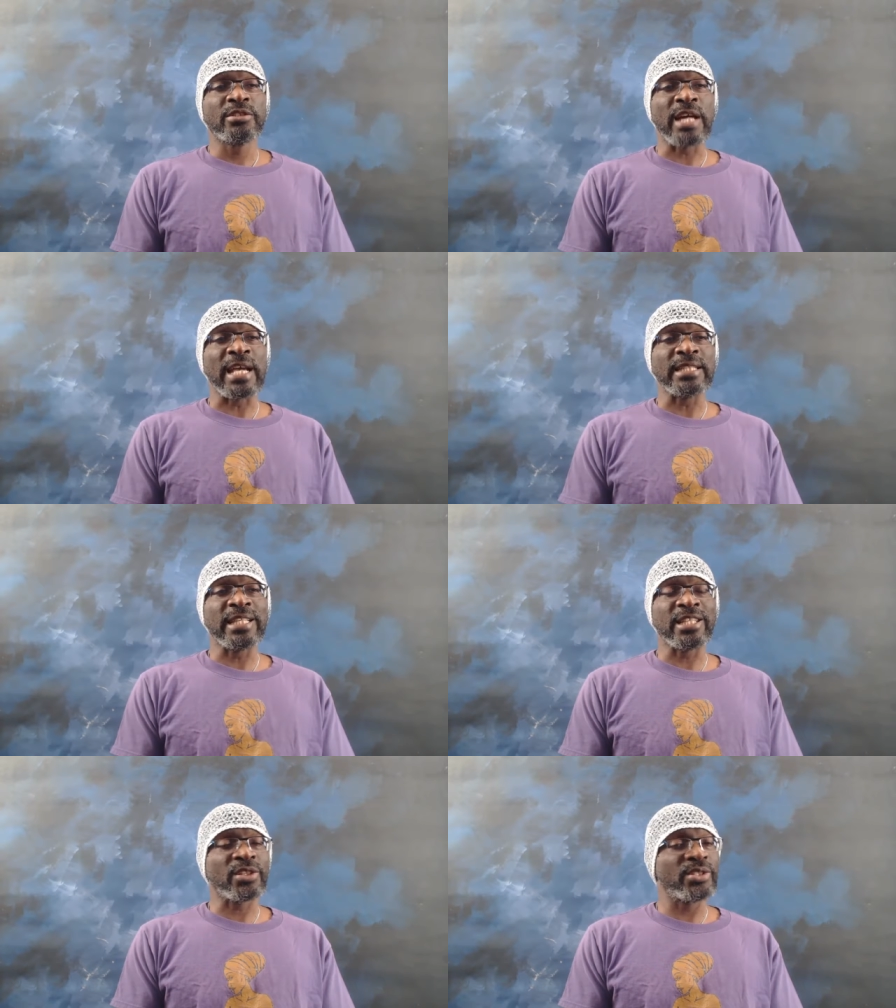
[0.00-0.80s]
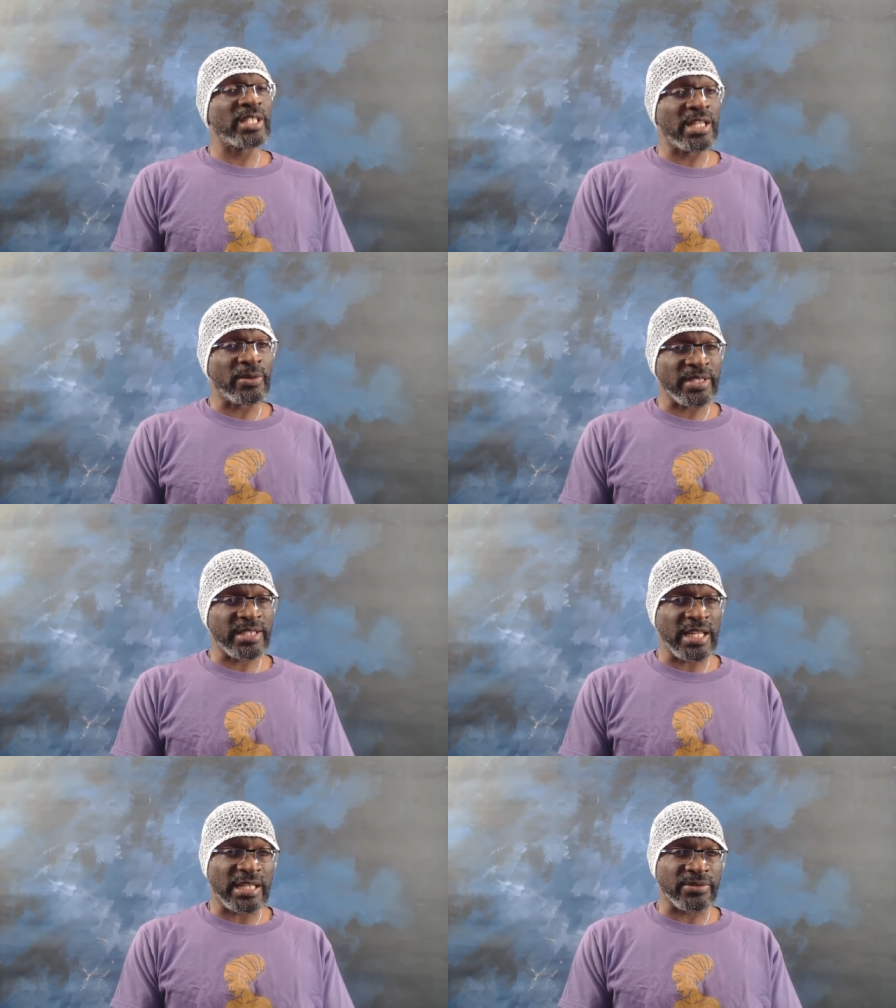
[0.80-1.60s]
right? Including
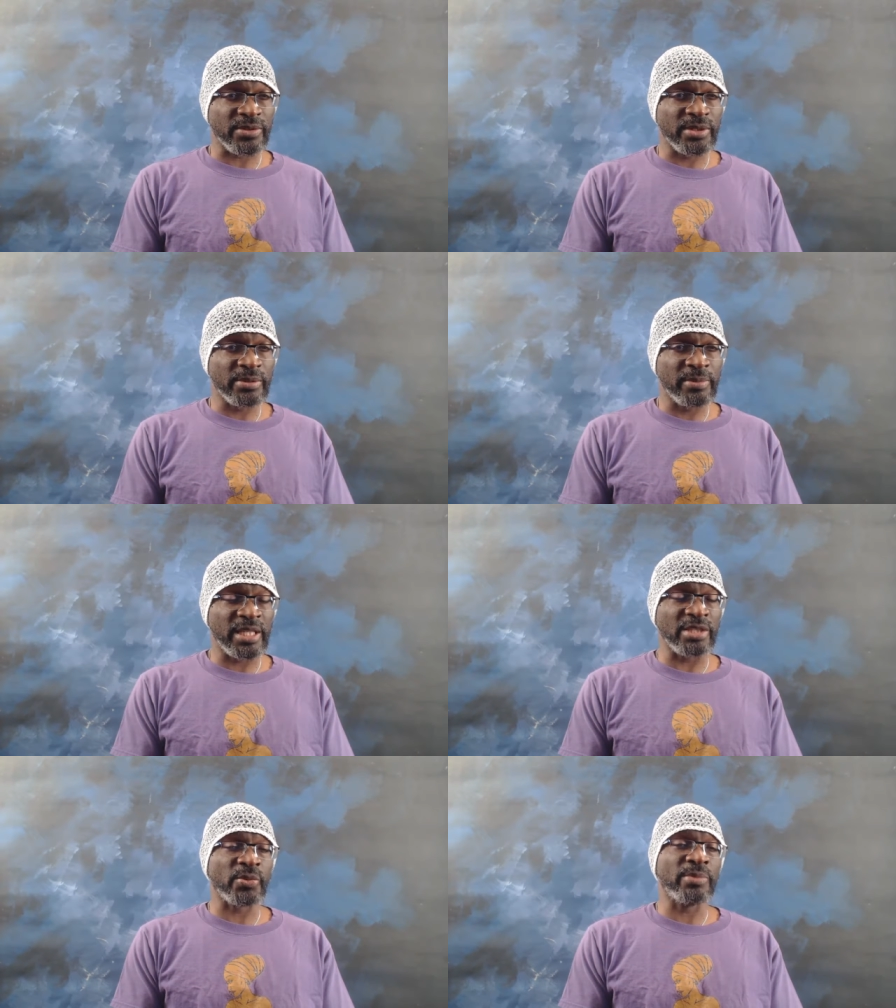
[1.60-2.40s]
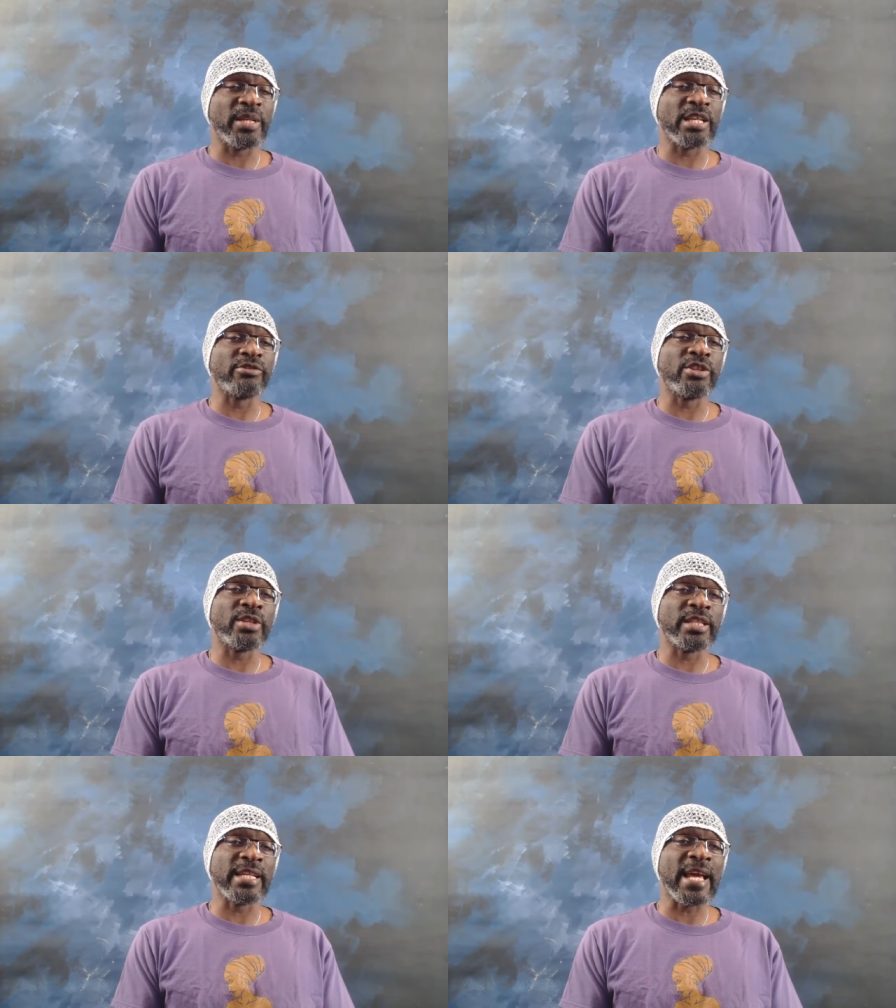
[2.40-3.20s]
ourselves, because we play a
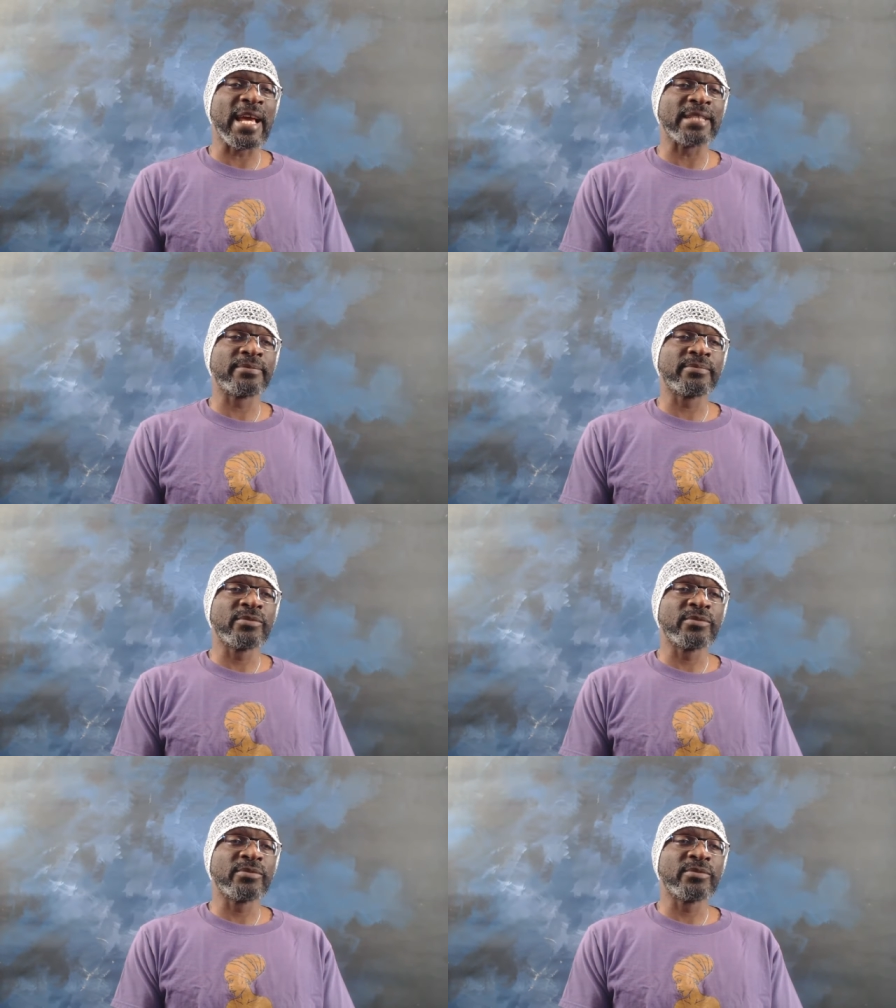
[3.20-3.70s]
role in that.